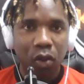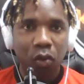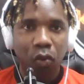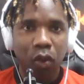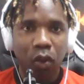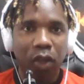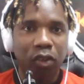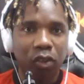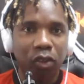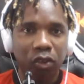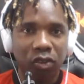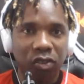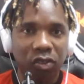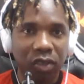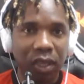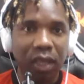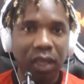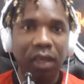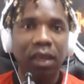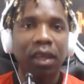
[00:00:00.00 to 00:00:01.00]
what you're
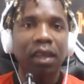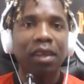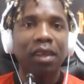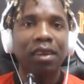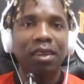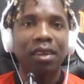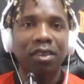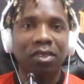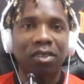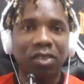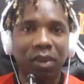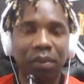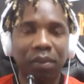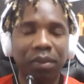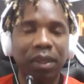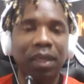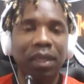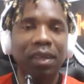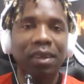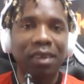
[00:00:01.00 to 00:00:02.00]
seeing. There's
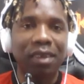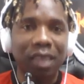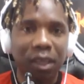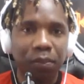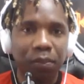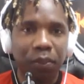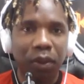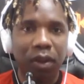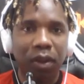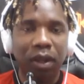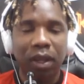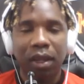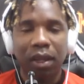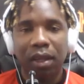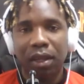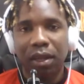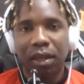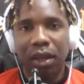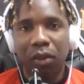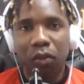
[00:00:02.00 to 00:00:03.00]
something deeper
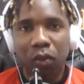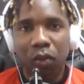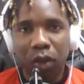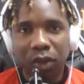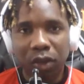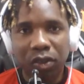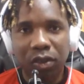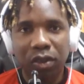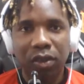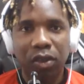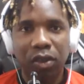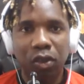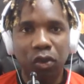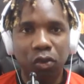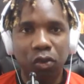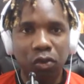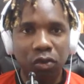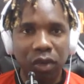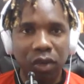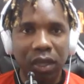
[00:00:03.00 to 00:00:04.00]
than what
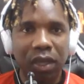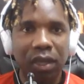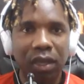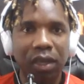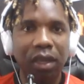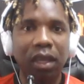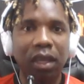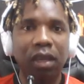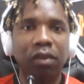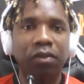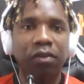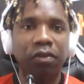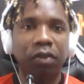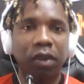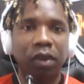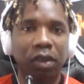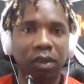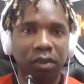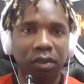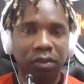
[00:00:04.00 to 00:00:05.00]
you're reading in
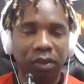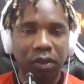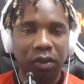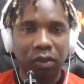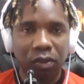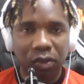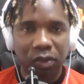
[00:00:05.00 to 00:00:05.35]
front of you.